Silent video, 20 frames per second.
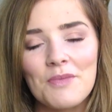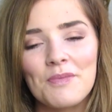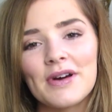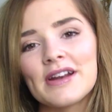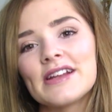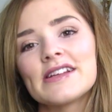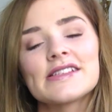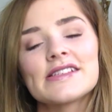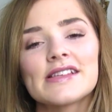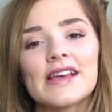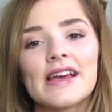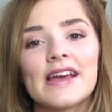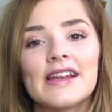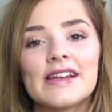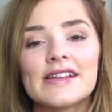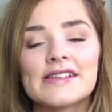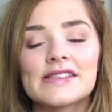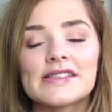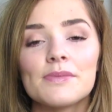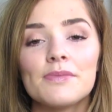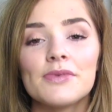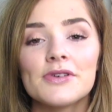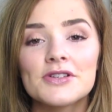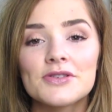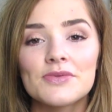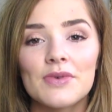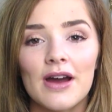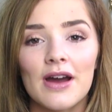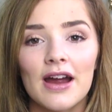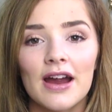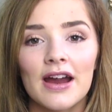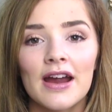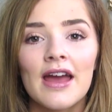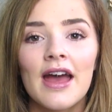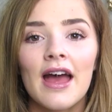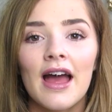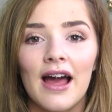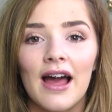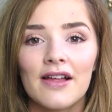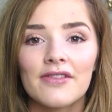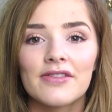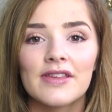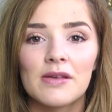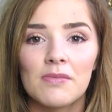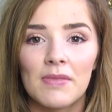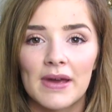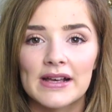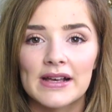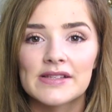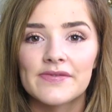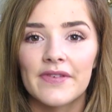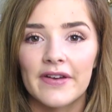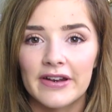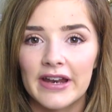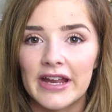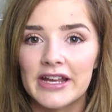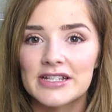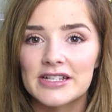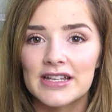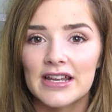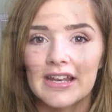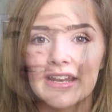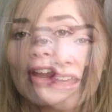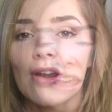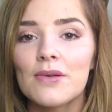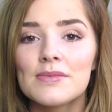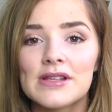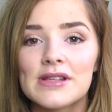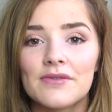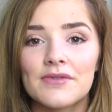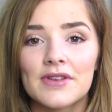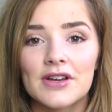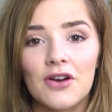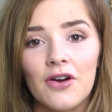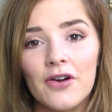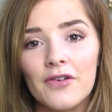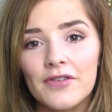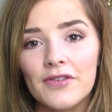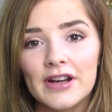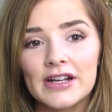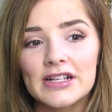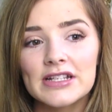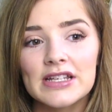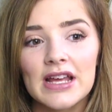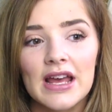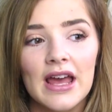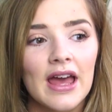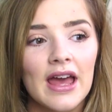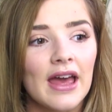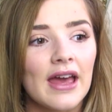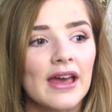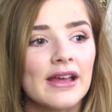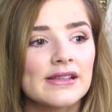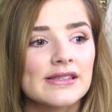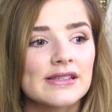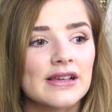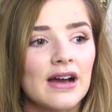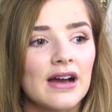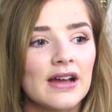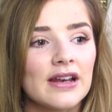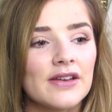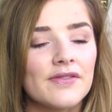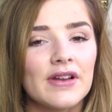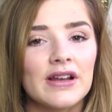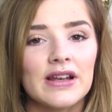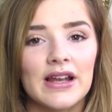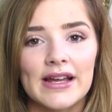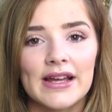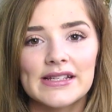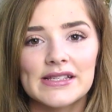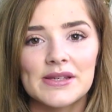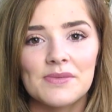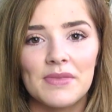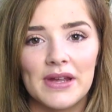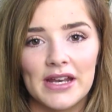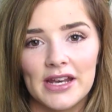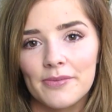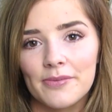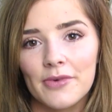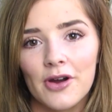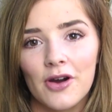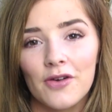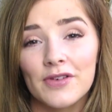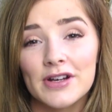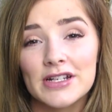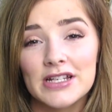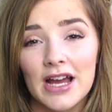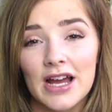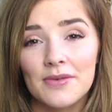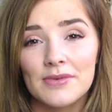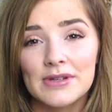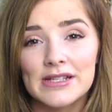But it is the Bourjois Healthy Mix Foundation. In terms of the coverage, it's kind of a light to medium coverage, I